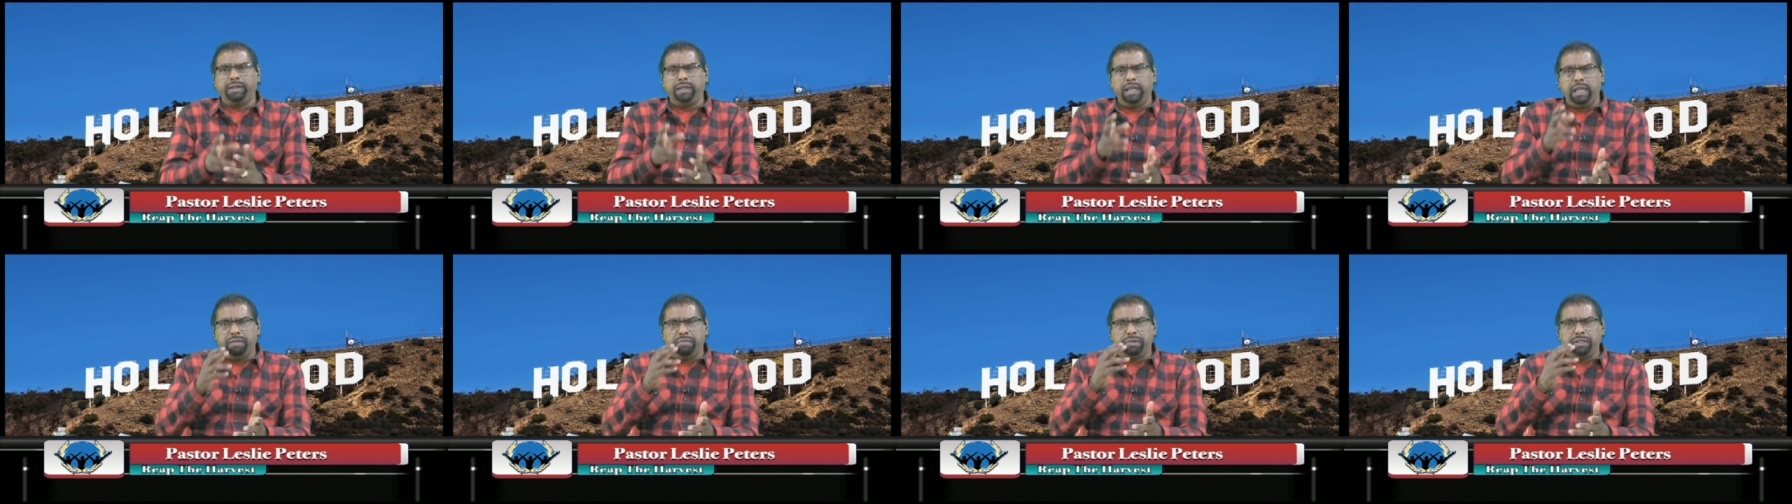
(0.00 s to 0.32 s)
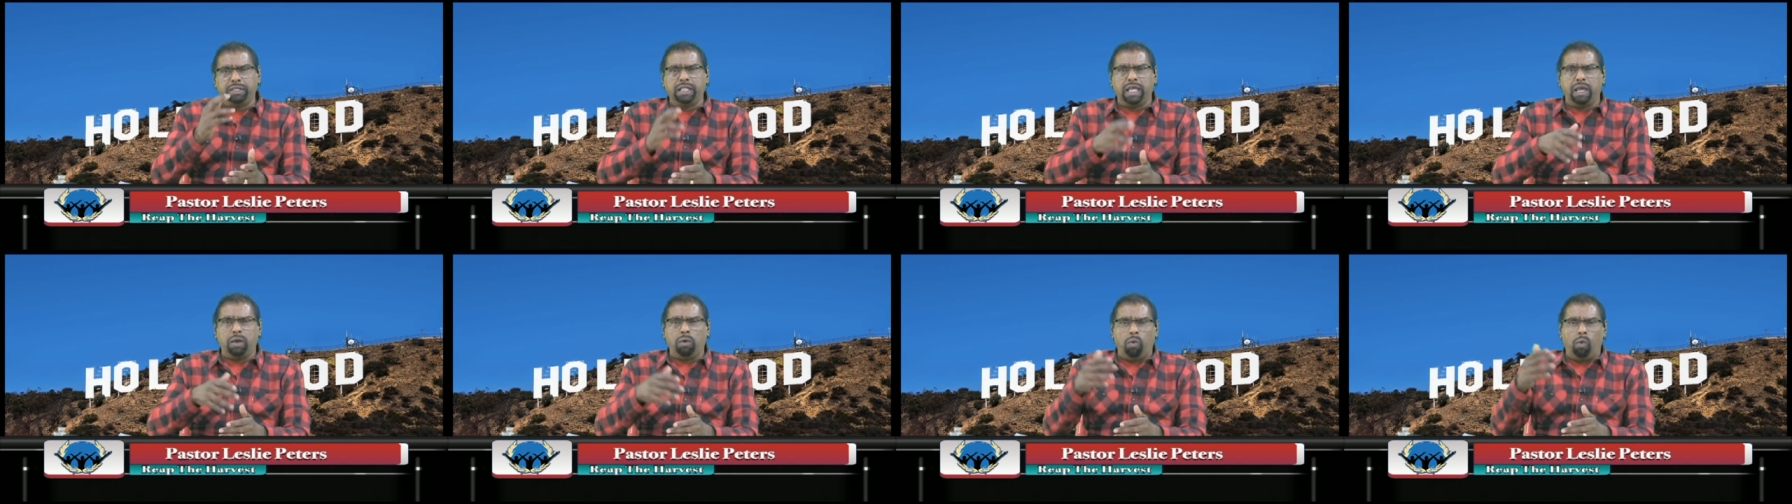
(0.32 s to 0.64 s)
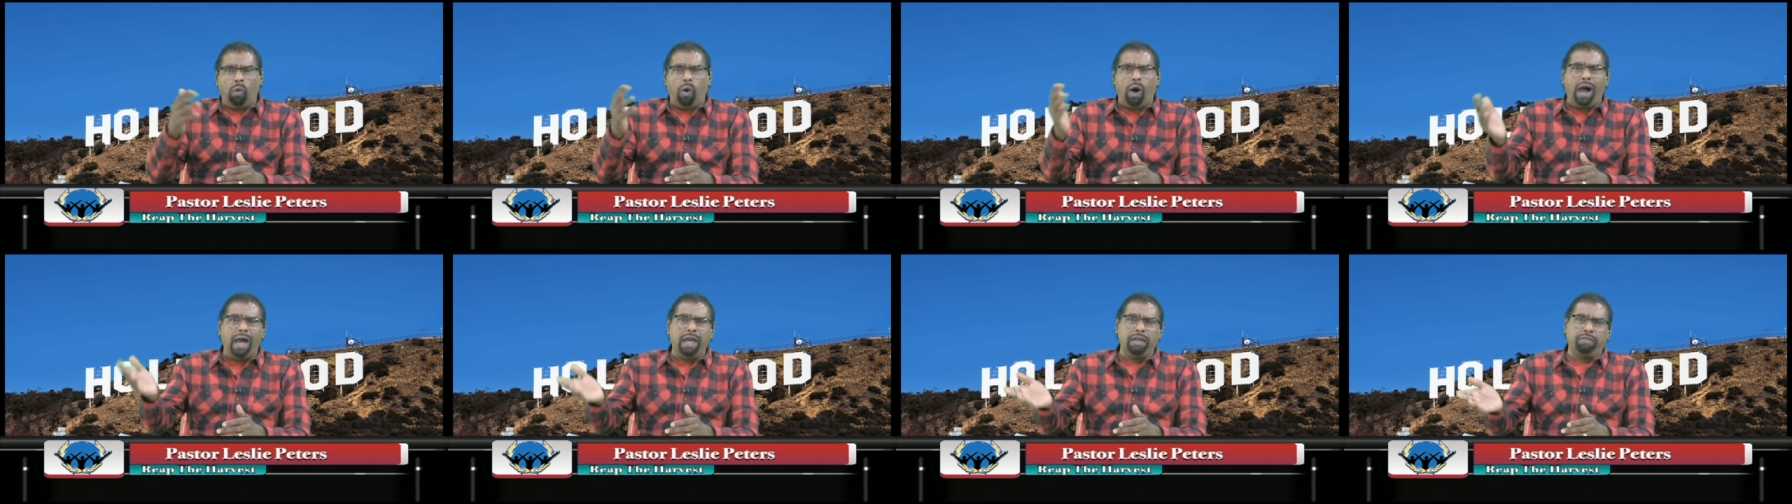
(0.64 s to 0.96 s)
even their
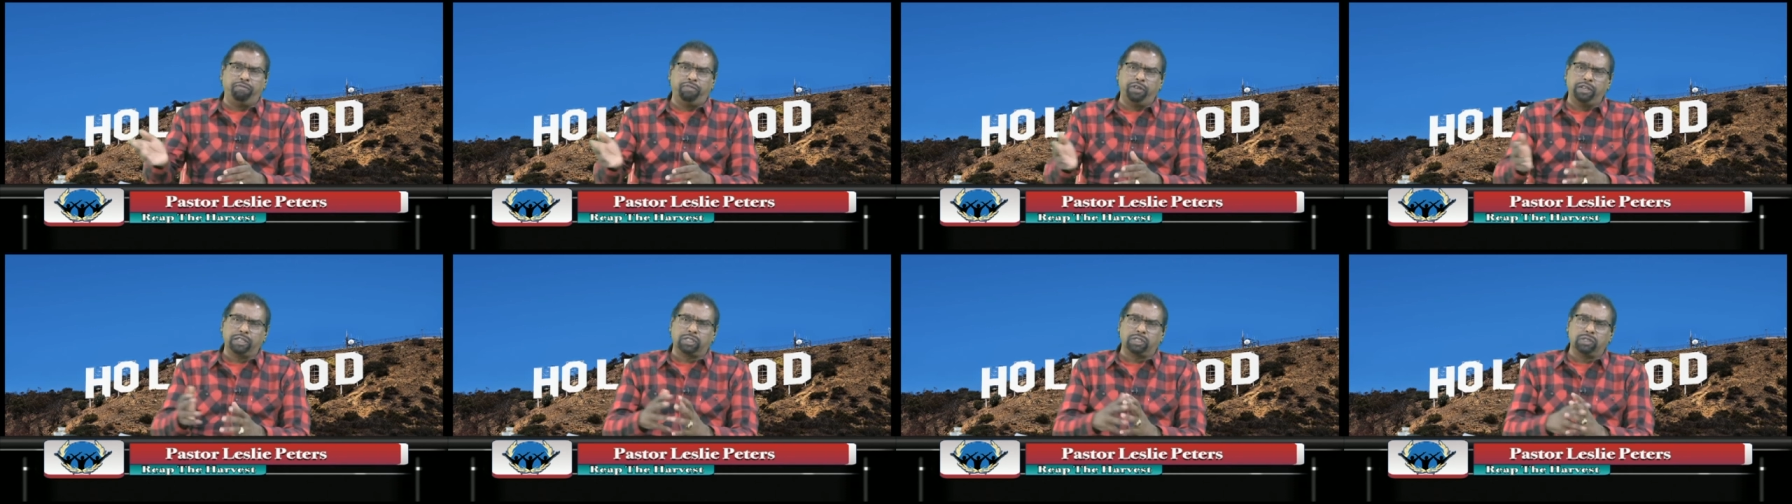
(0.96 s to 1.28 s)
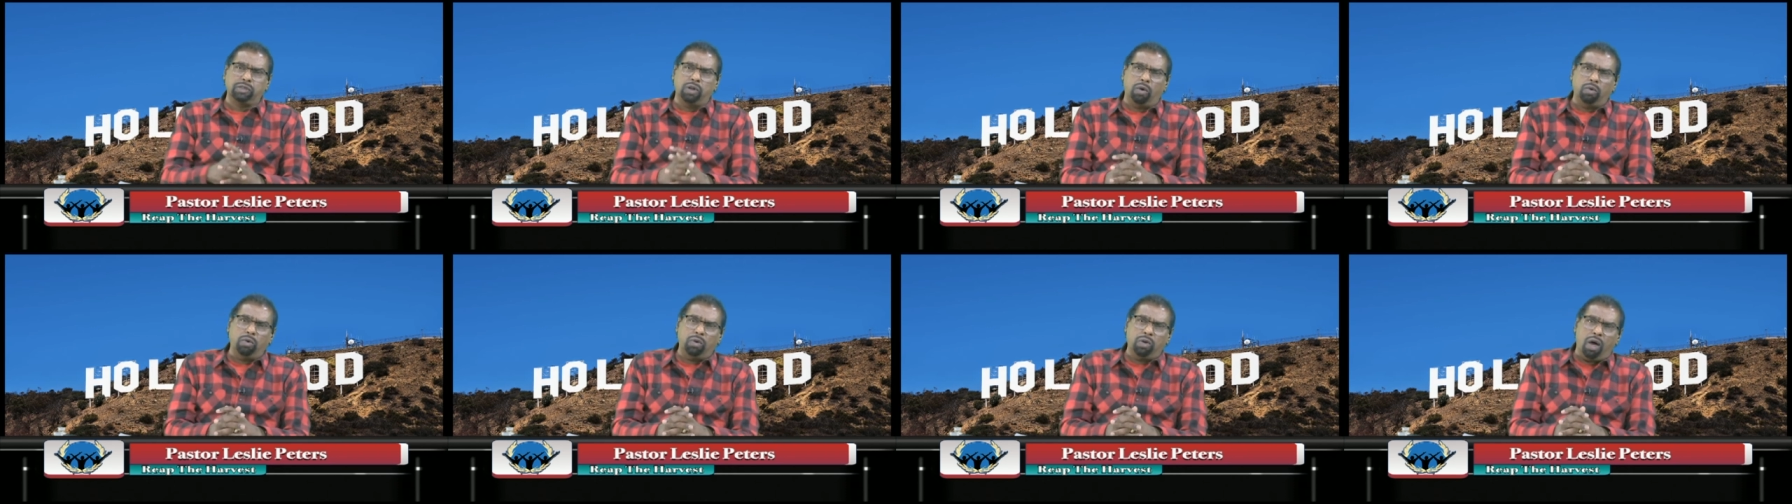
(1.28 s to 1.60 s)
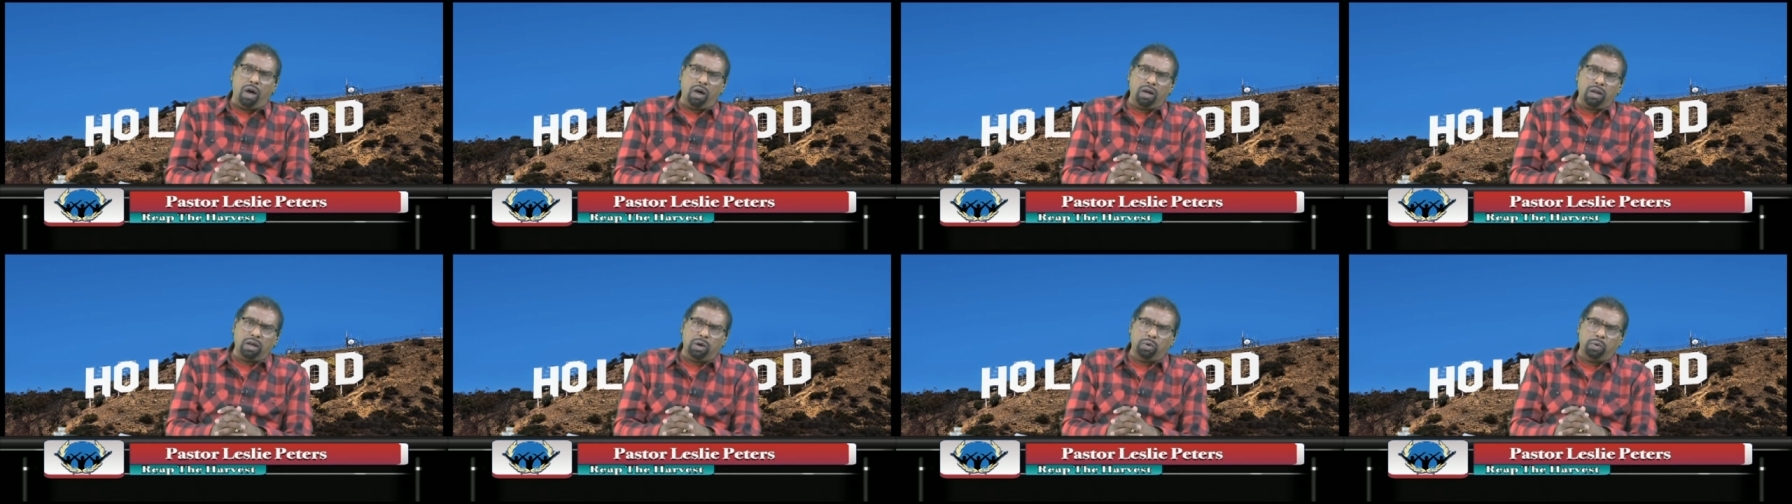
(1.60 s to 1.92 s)
wife is no
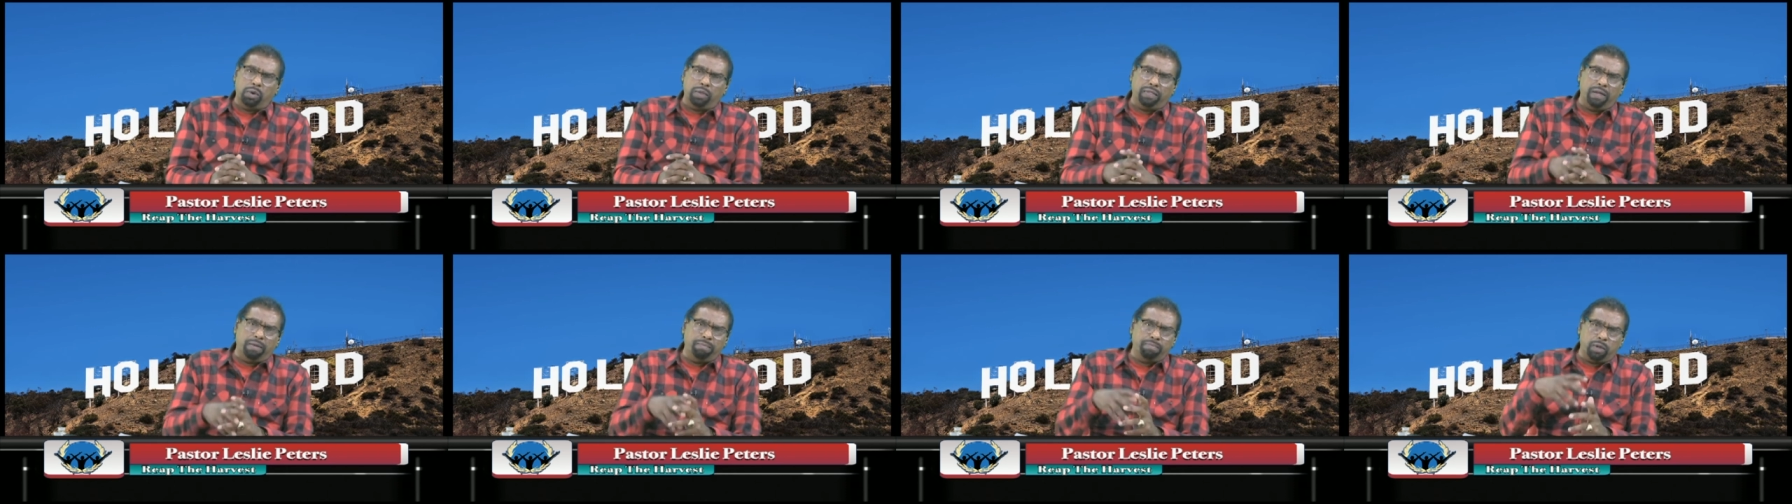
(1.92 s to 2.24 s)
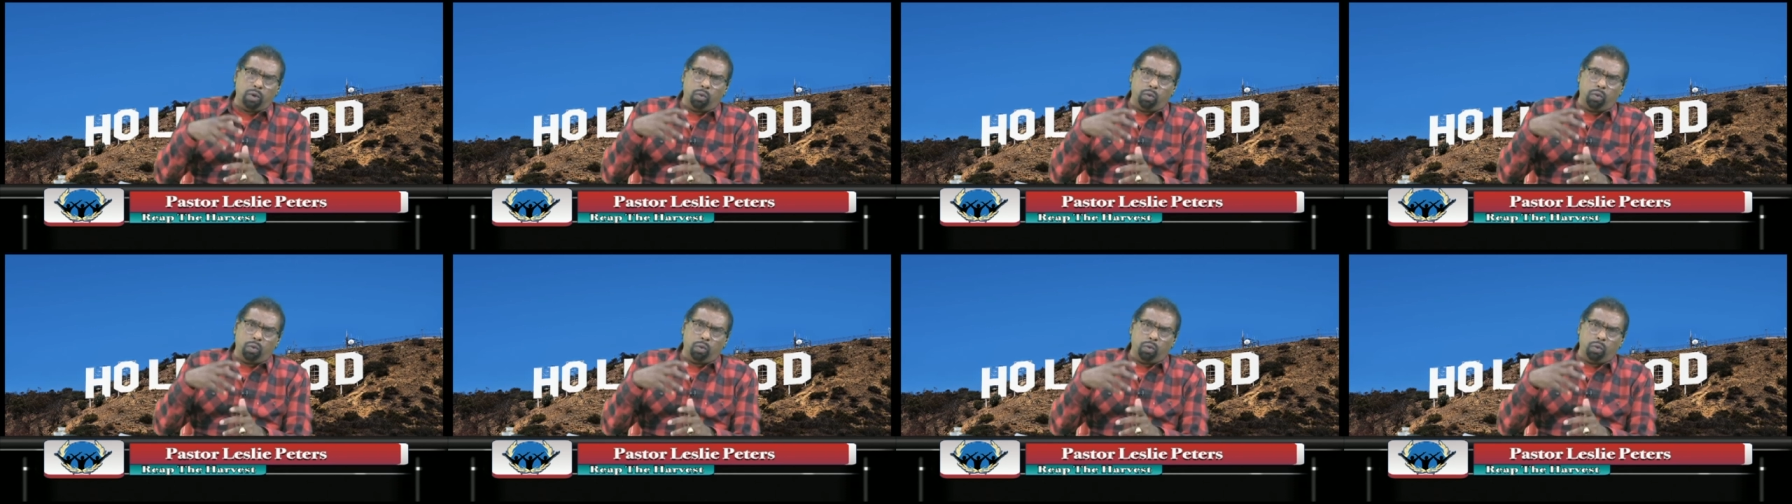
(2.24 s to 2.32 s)
longer with them.